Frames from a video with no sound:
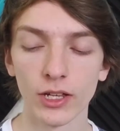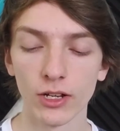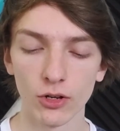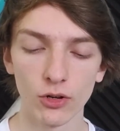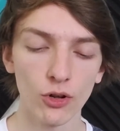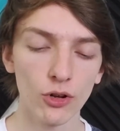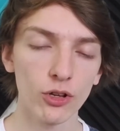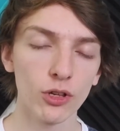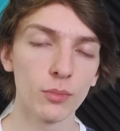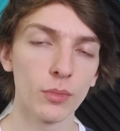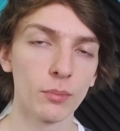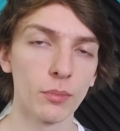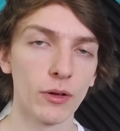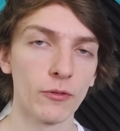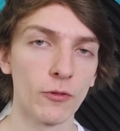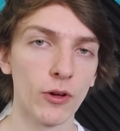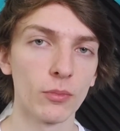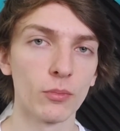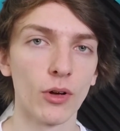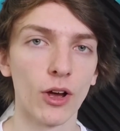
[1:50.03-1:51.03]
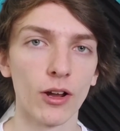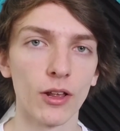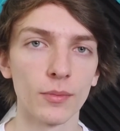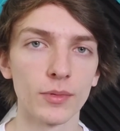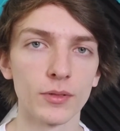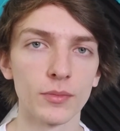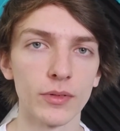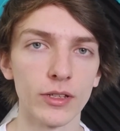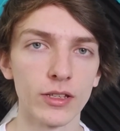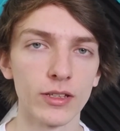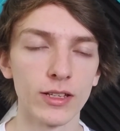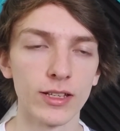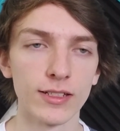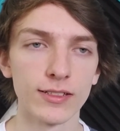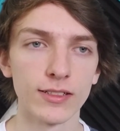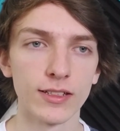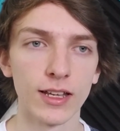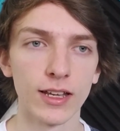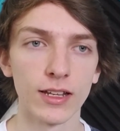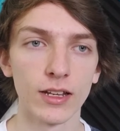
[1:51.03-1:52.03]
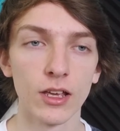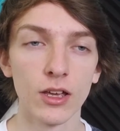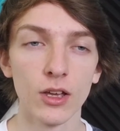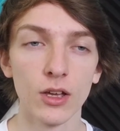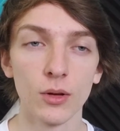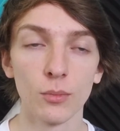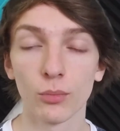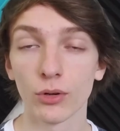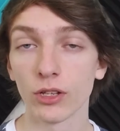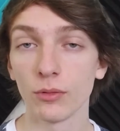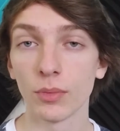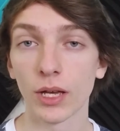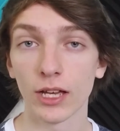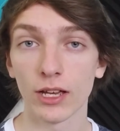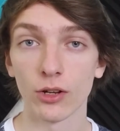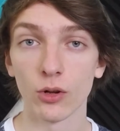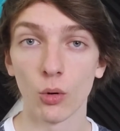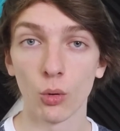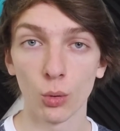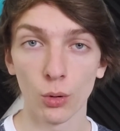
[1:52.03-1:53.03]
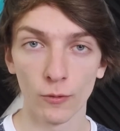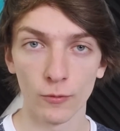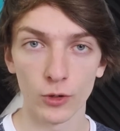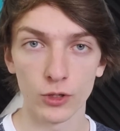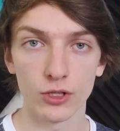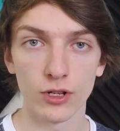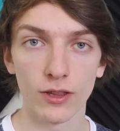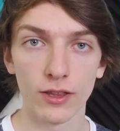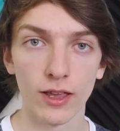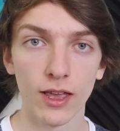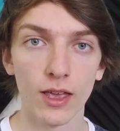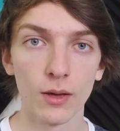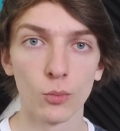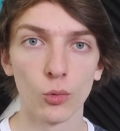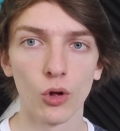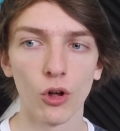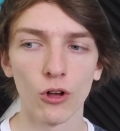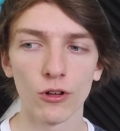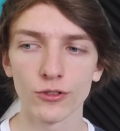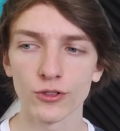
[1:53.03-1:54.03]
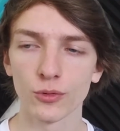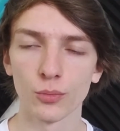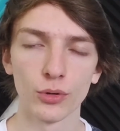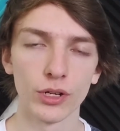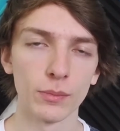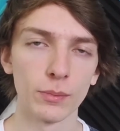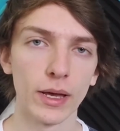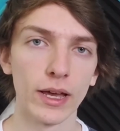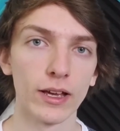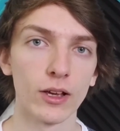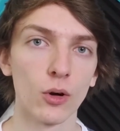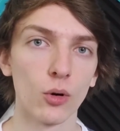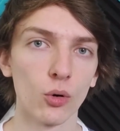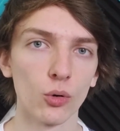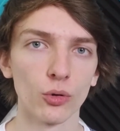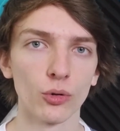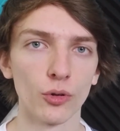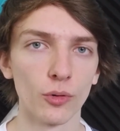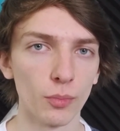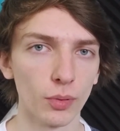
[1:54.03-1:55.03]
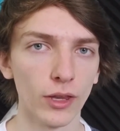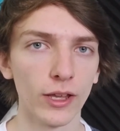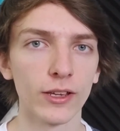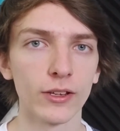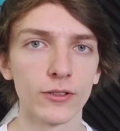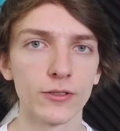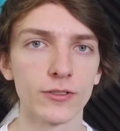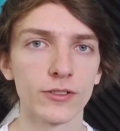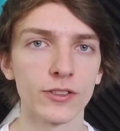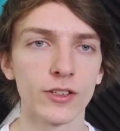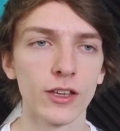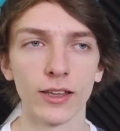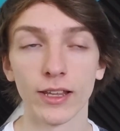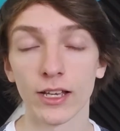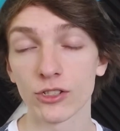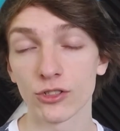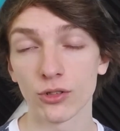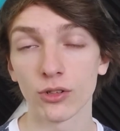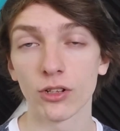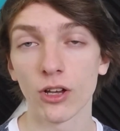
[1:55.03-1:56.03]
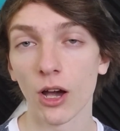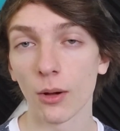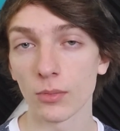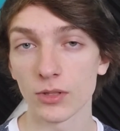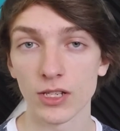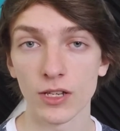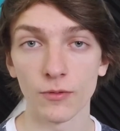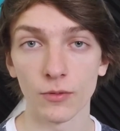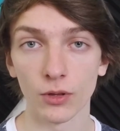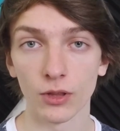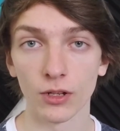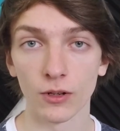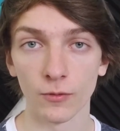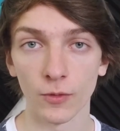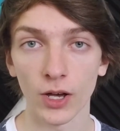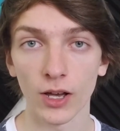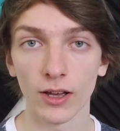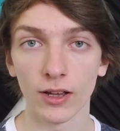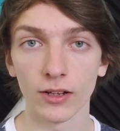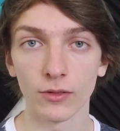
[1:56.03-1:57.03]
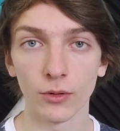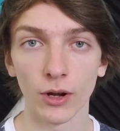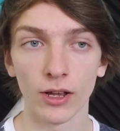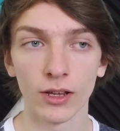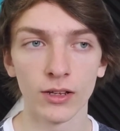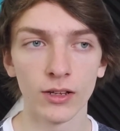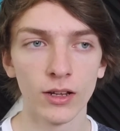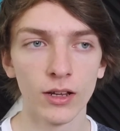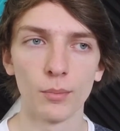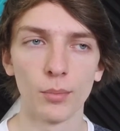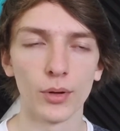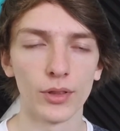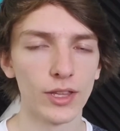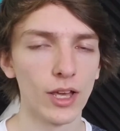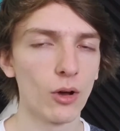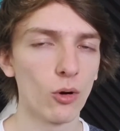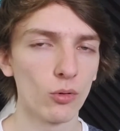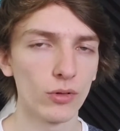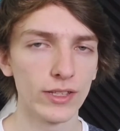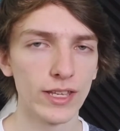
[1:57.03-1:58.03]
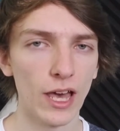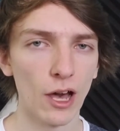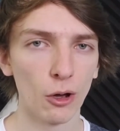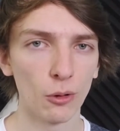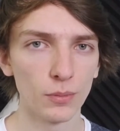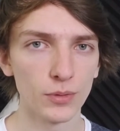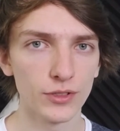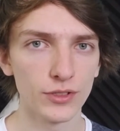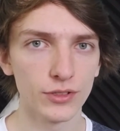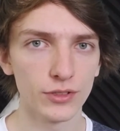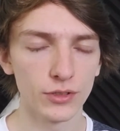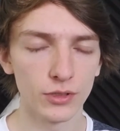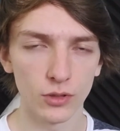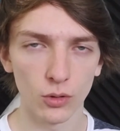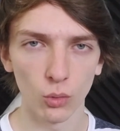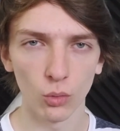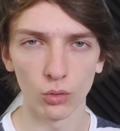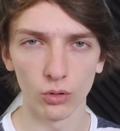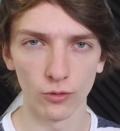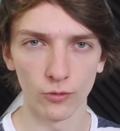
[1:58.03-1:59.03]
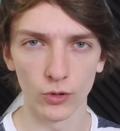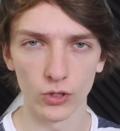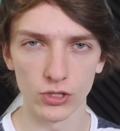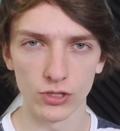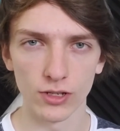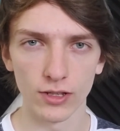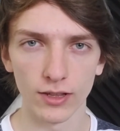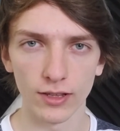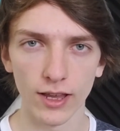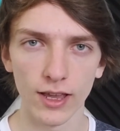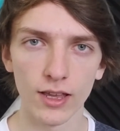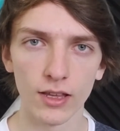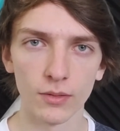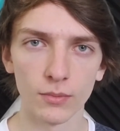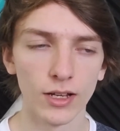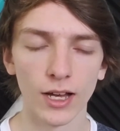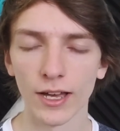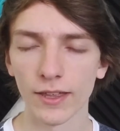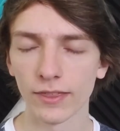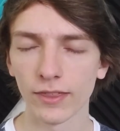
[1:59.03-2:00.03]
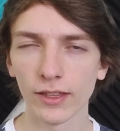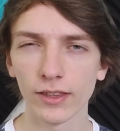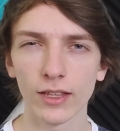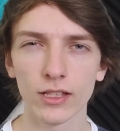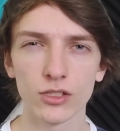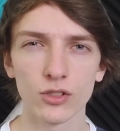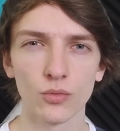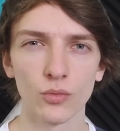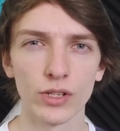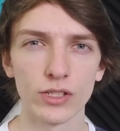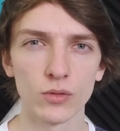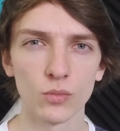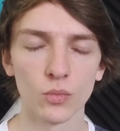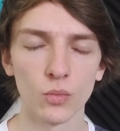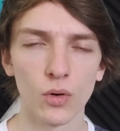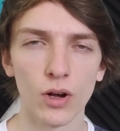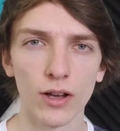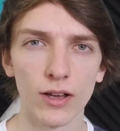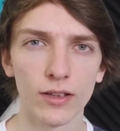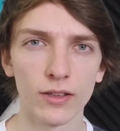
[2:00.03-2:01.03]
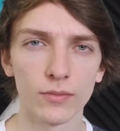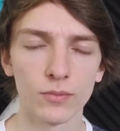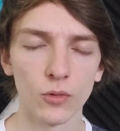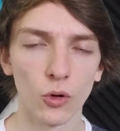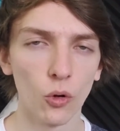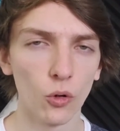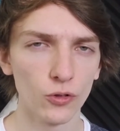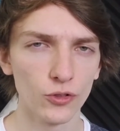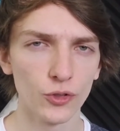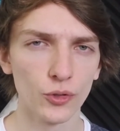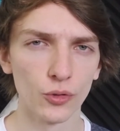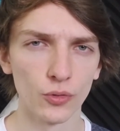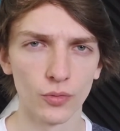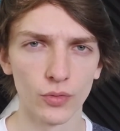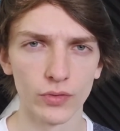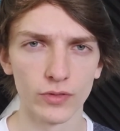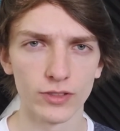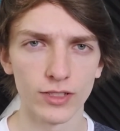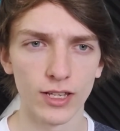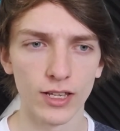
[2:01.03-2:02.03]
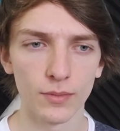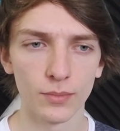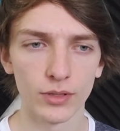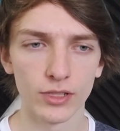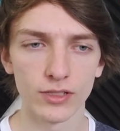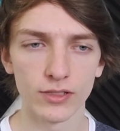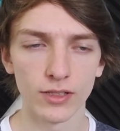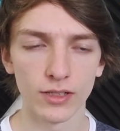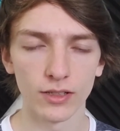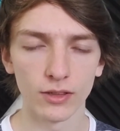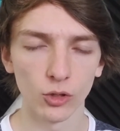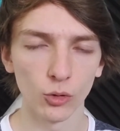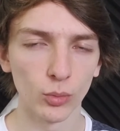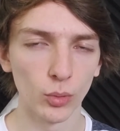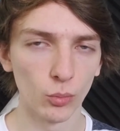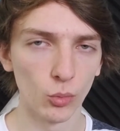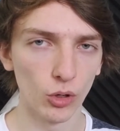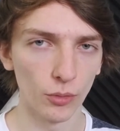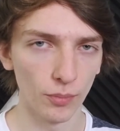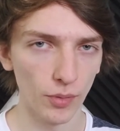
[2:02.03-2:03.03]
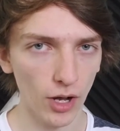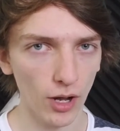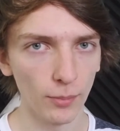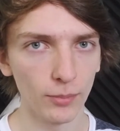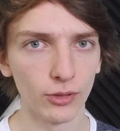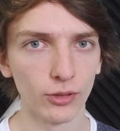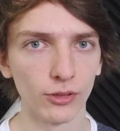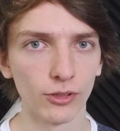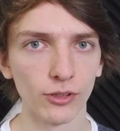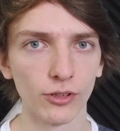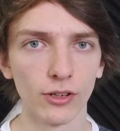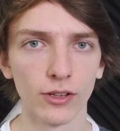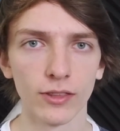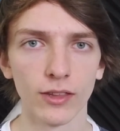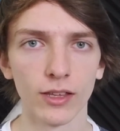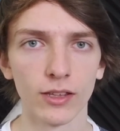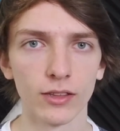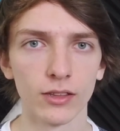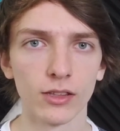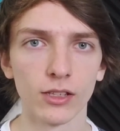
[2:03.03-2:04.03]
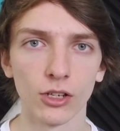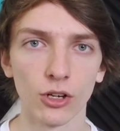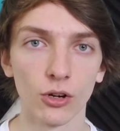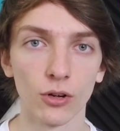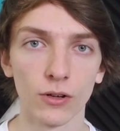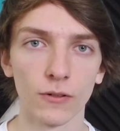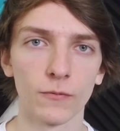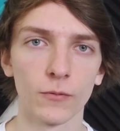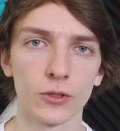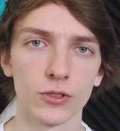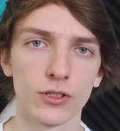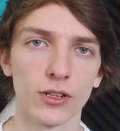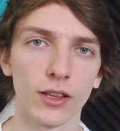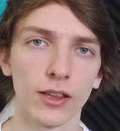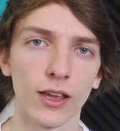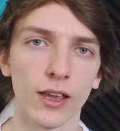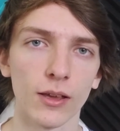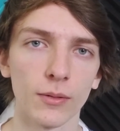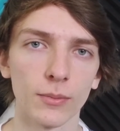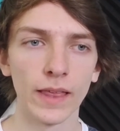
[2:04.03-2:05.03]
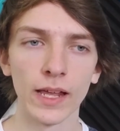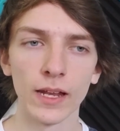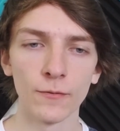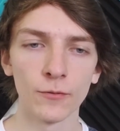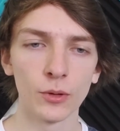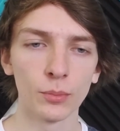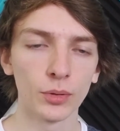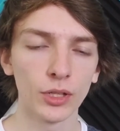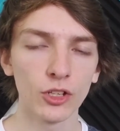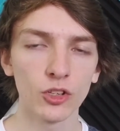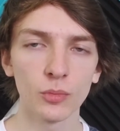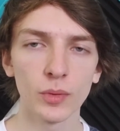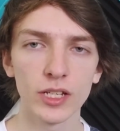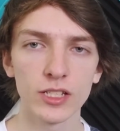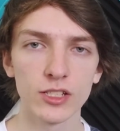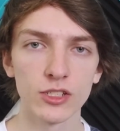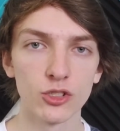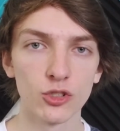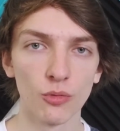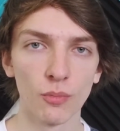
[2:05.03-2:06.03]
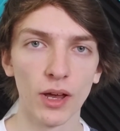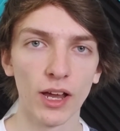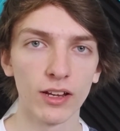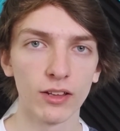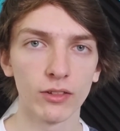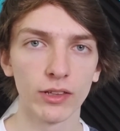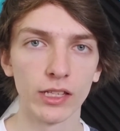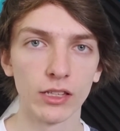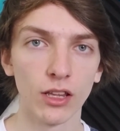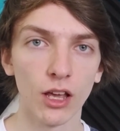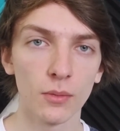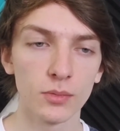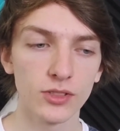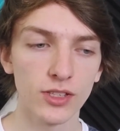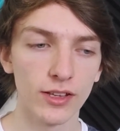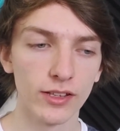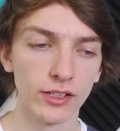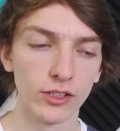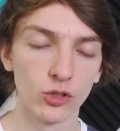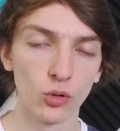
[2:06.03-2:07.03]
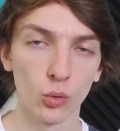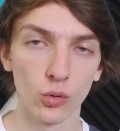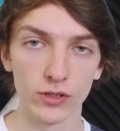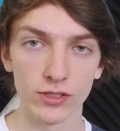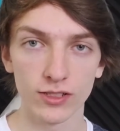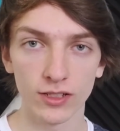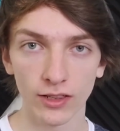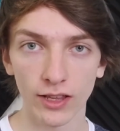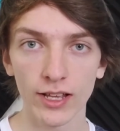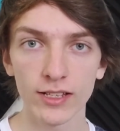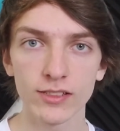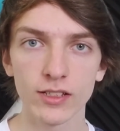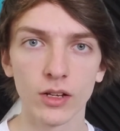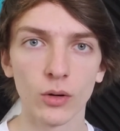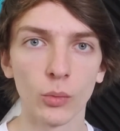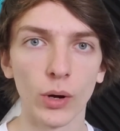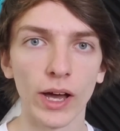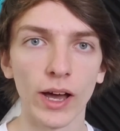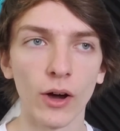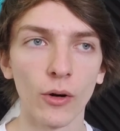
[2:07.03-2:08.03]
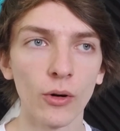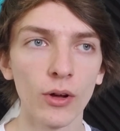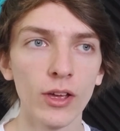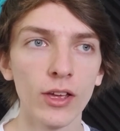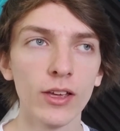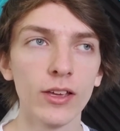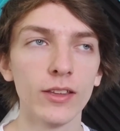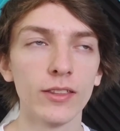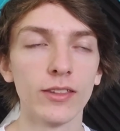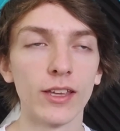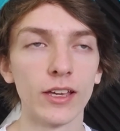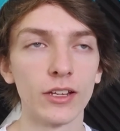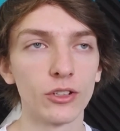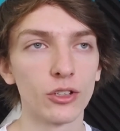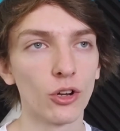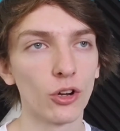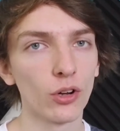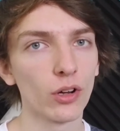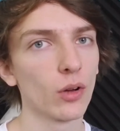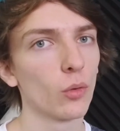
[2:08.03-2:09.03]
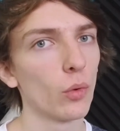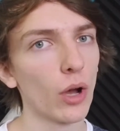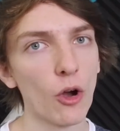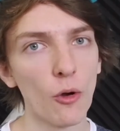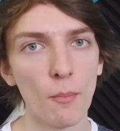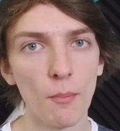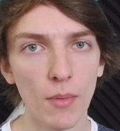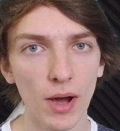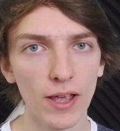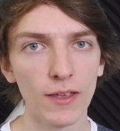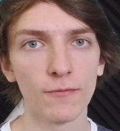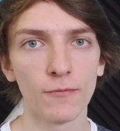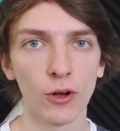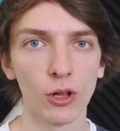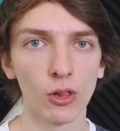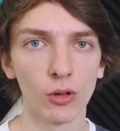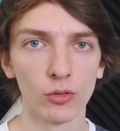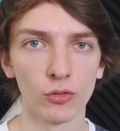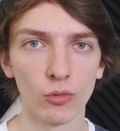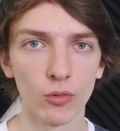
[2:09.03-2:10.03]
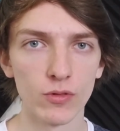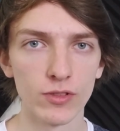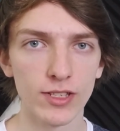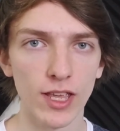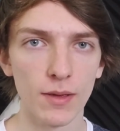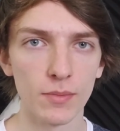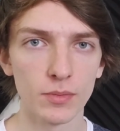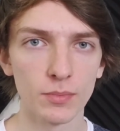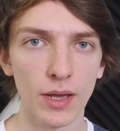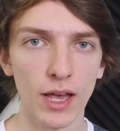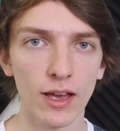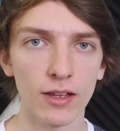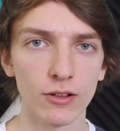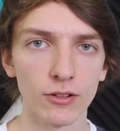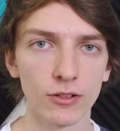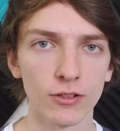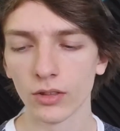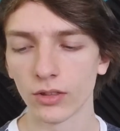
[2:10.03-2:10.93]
And an argument my friend brought up to me is that bringing back an older version of the game will also bring back older players. And that should compensate for the divide, right? But that only helps the older version of the game. I think that's the reason why old school RuneScape is a little more popular than the current version of the game. And if the player base is dramatically lopsided towards Classic WoW, then current WoW might follow in RuneScape's pattern.